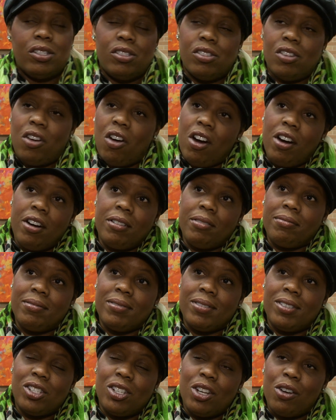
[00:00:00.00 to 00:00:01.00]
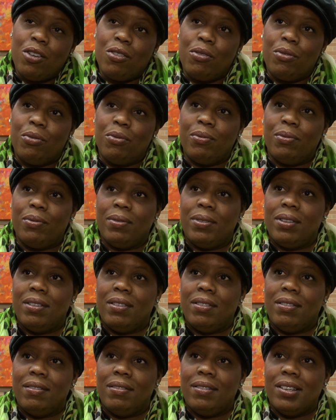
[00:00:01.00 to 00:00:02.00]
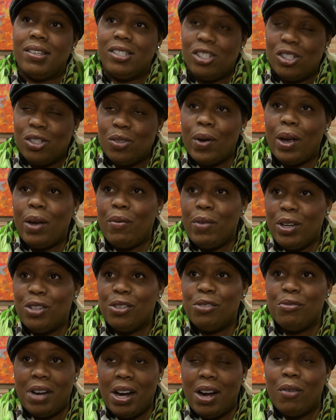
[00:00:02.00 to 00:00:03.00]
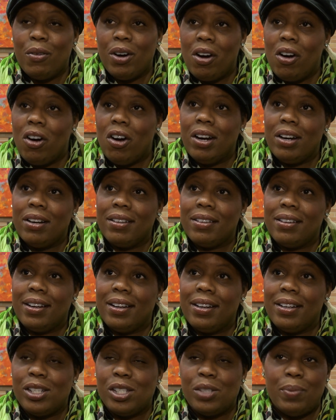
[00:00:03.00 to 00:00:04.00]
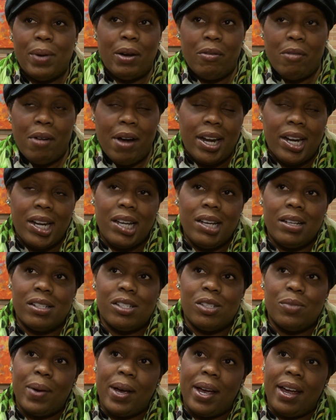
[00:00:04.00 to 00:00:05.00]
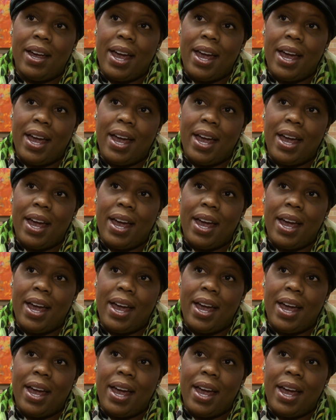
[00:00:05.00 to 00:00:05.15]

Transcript: is art, so this is the way we do our art. And it's by writing, it's by